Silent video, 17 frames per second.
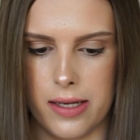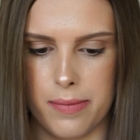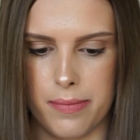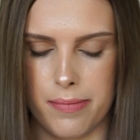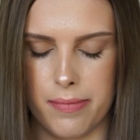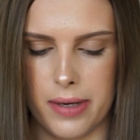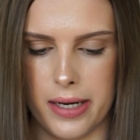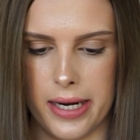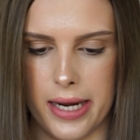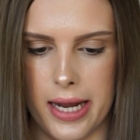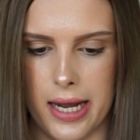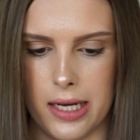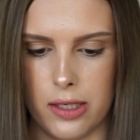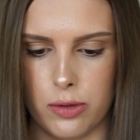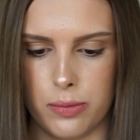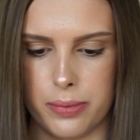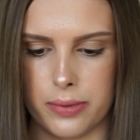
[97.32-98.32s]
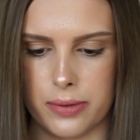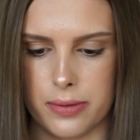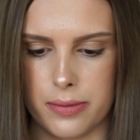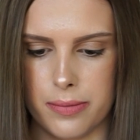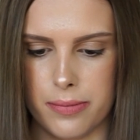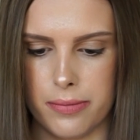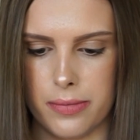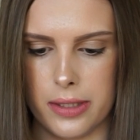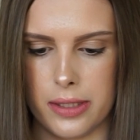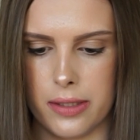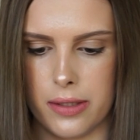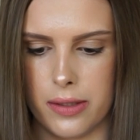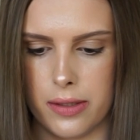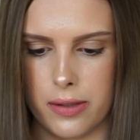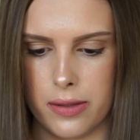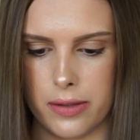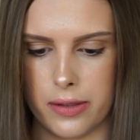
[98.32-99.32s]
my album
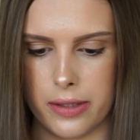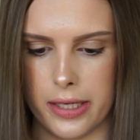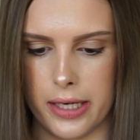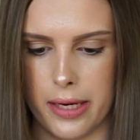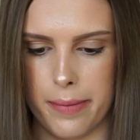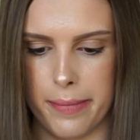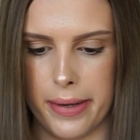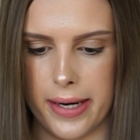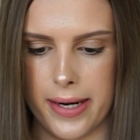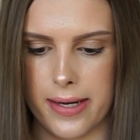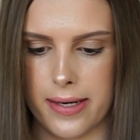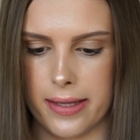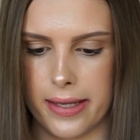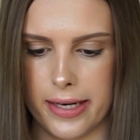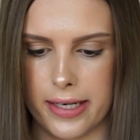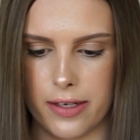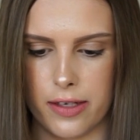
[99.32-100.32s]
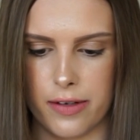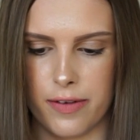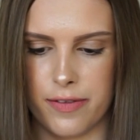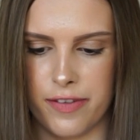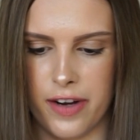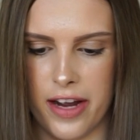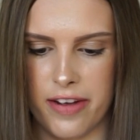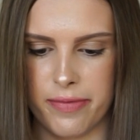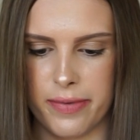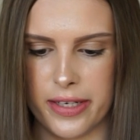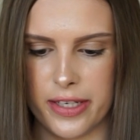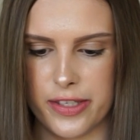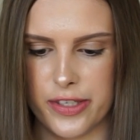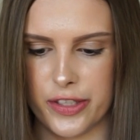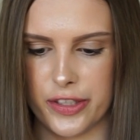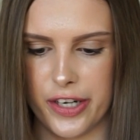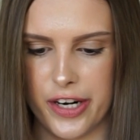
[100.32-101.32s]
that I made like 5
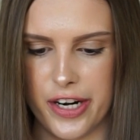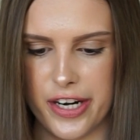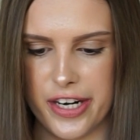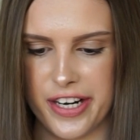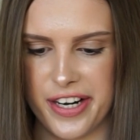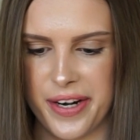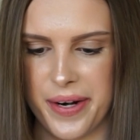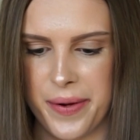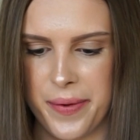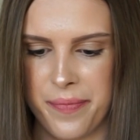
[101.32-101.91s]
minutes ago.